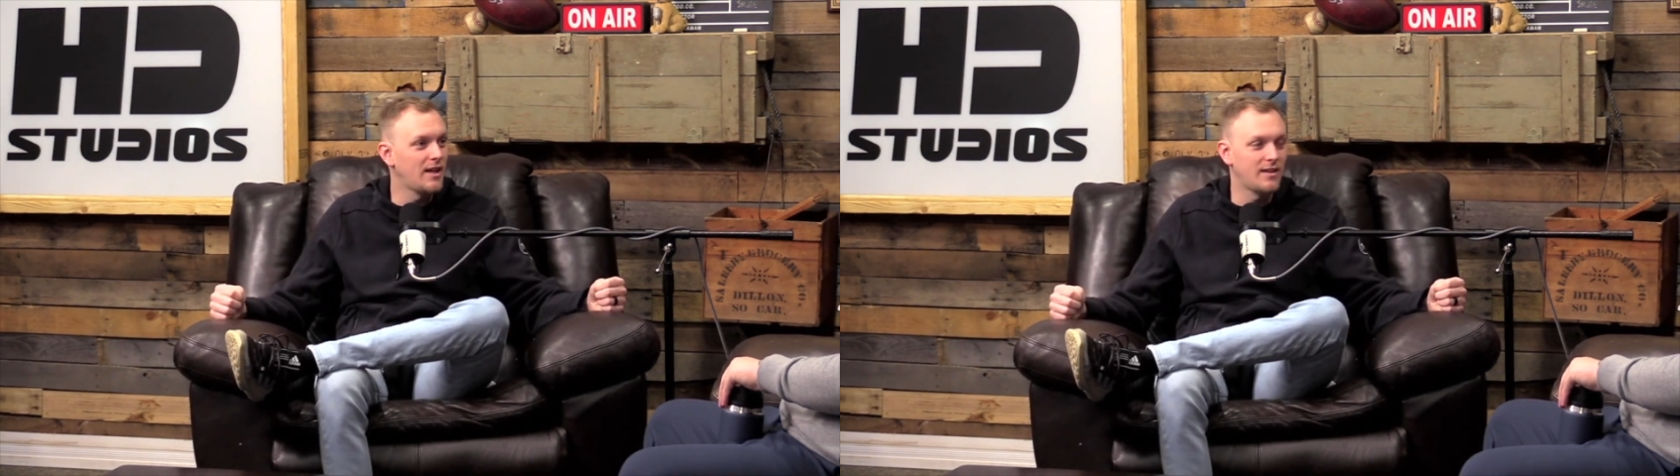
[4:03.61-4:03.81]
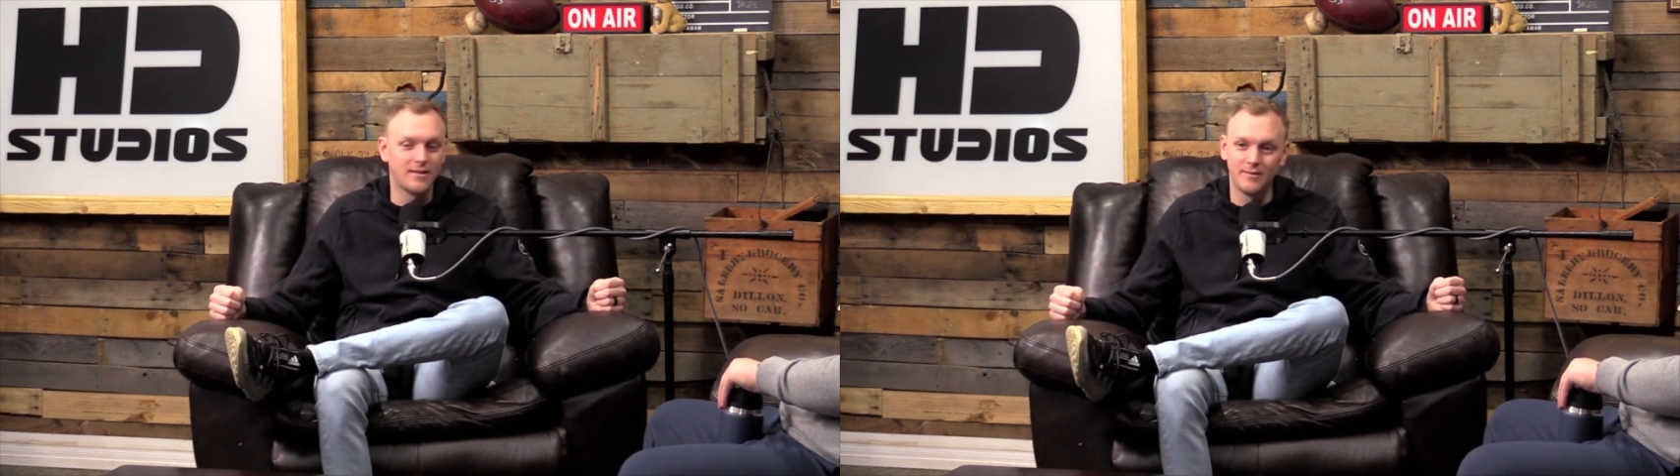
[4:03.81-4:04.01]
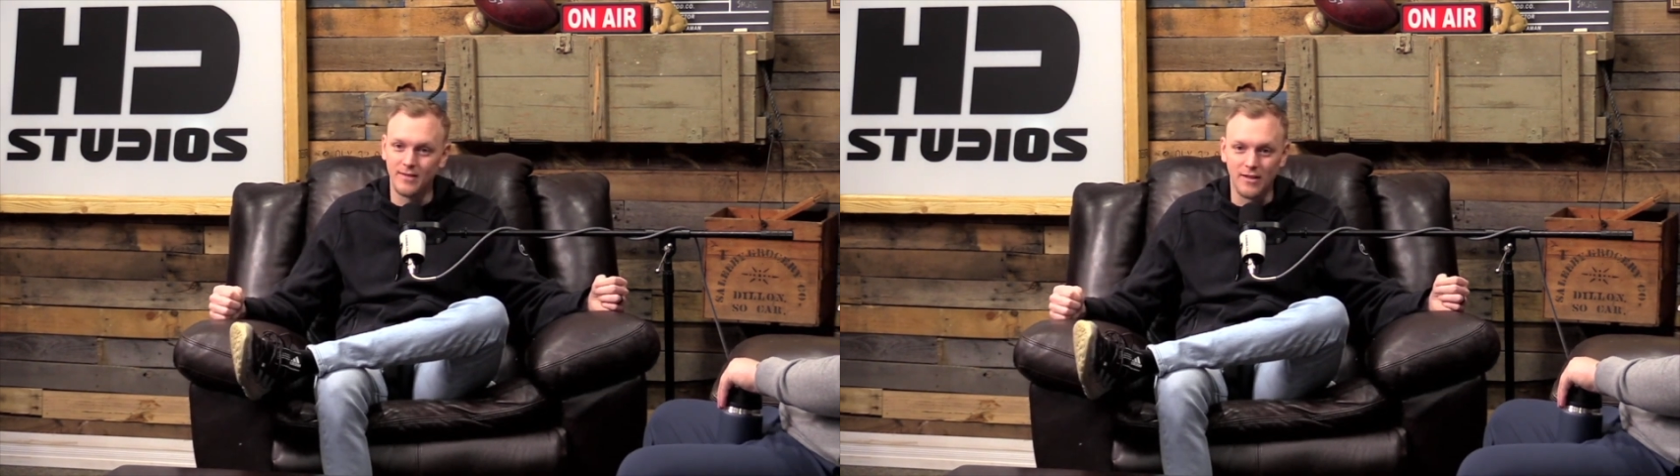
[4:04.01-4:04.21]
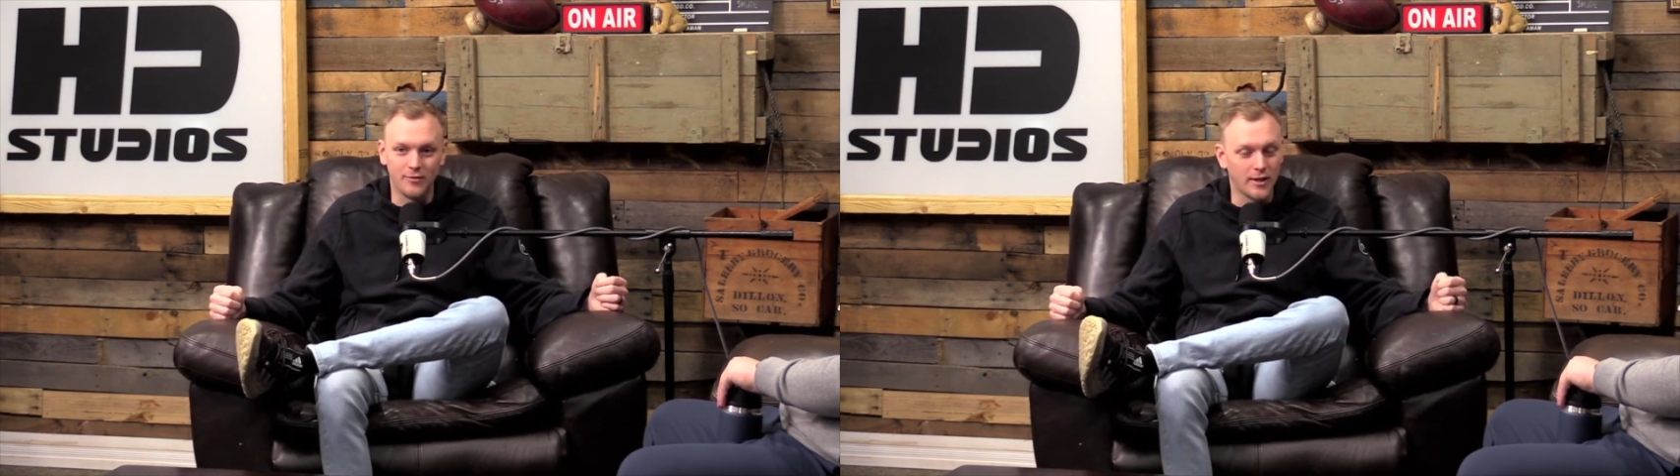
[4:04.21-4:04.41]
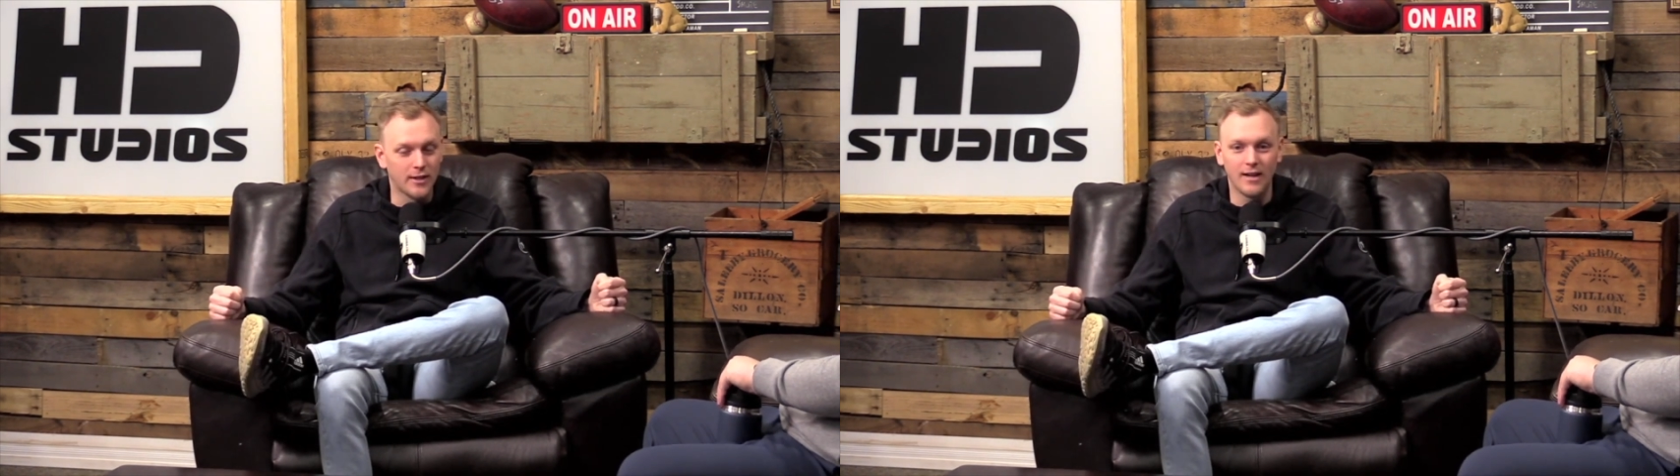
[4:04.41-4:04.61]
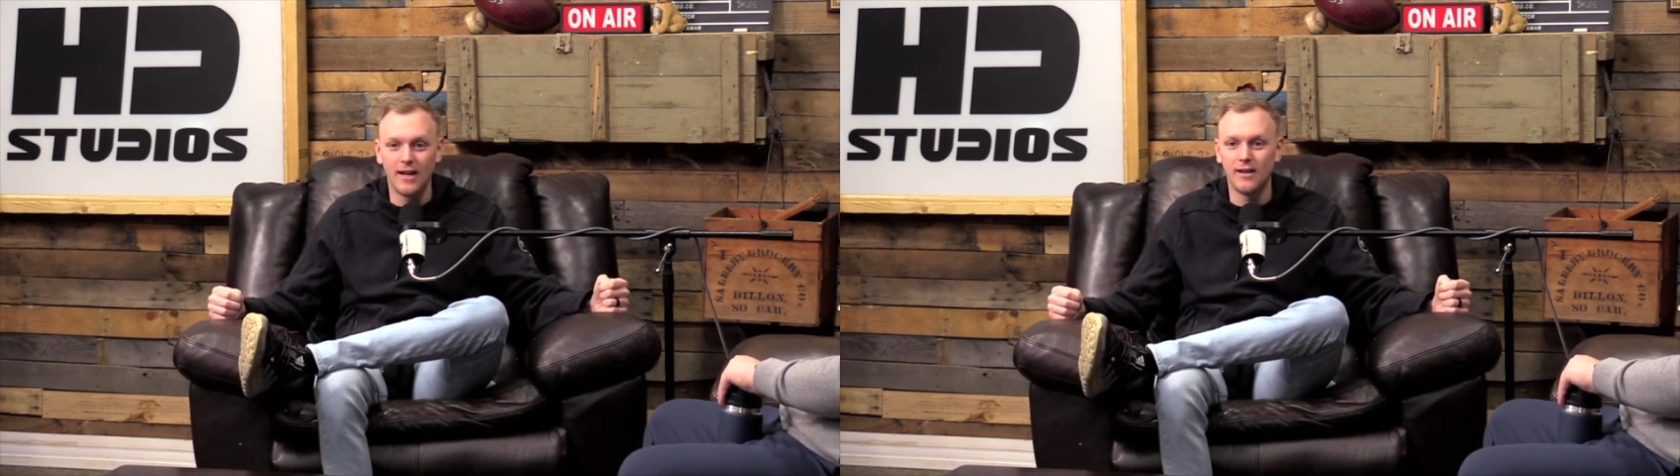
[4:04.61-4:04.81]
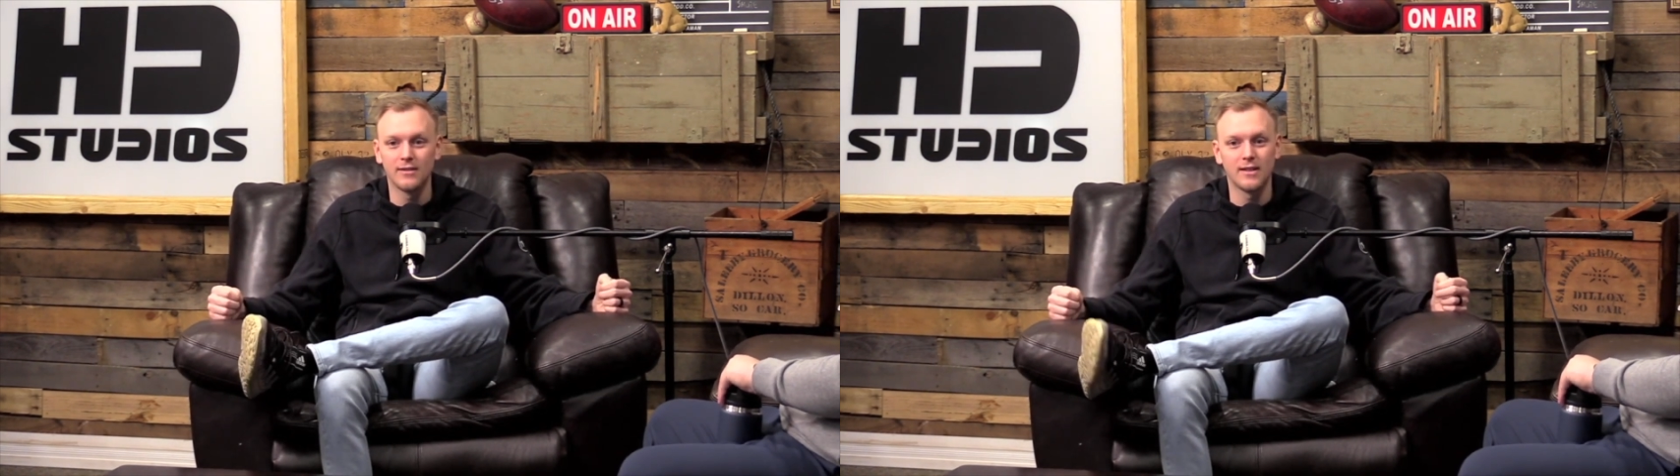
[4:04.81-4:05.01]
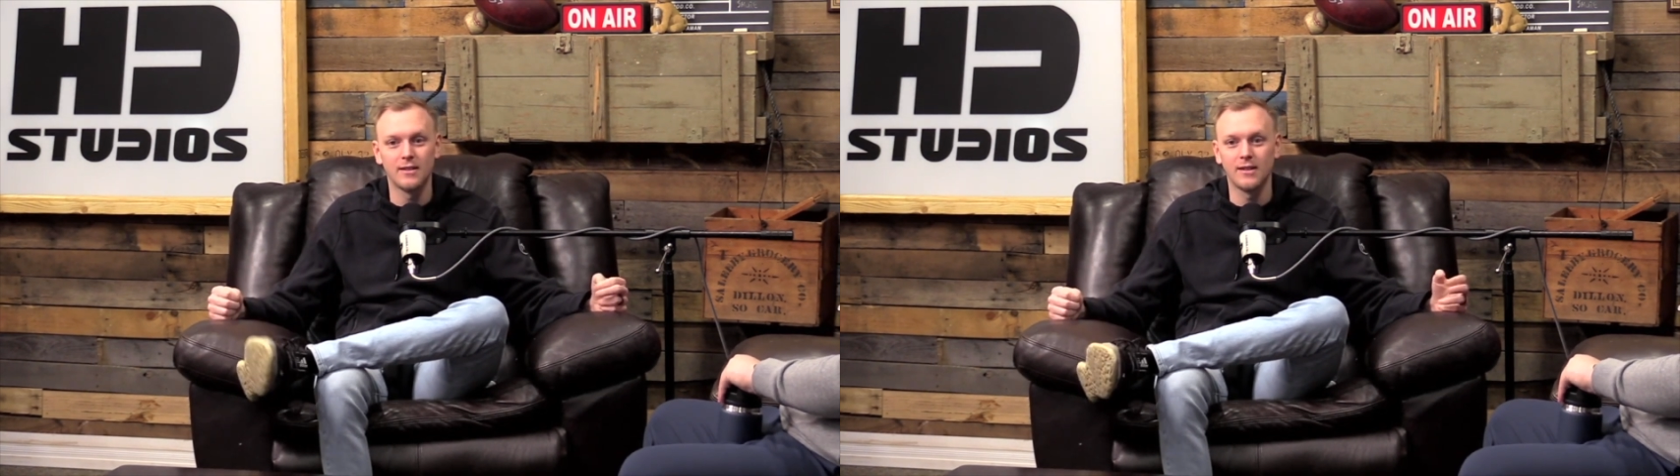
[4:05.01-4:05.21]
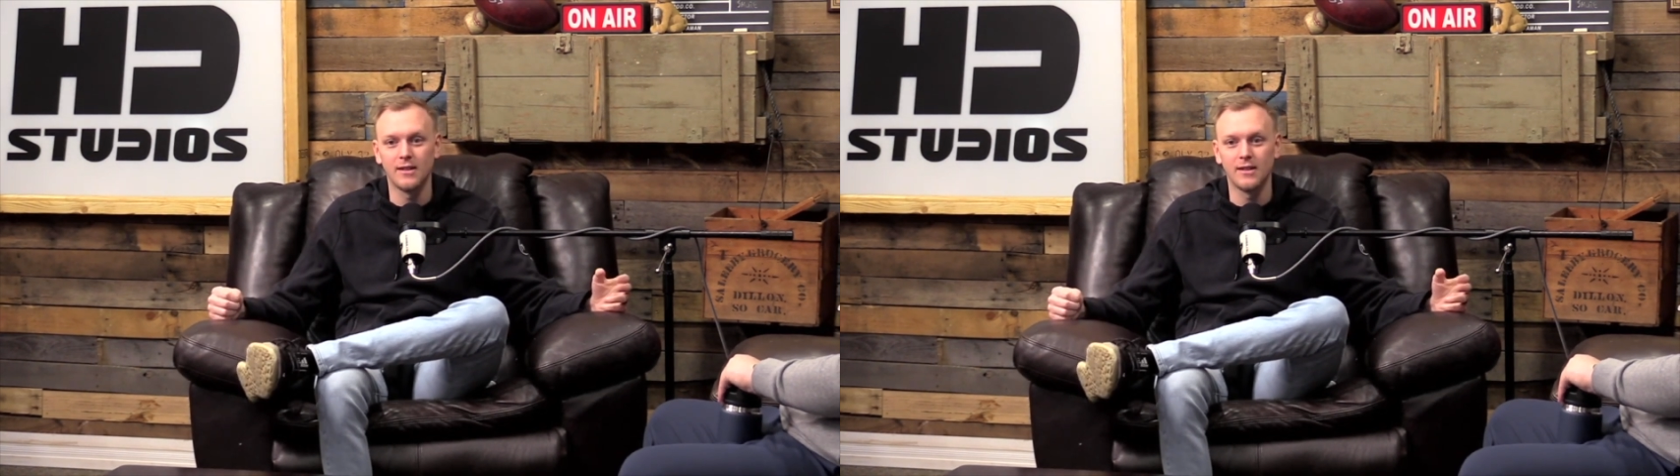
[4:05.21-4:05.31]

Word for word: They they figure it out at,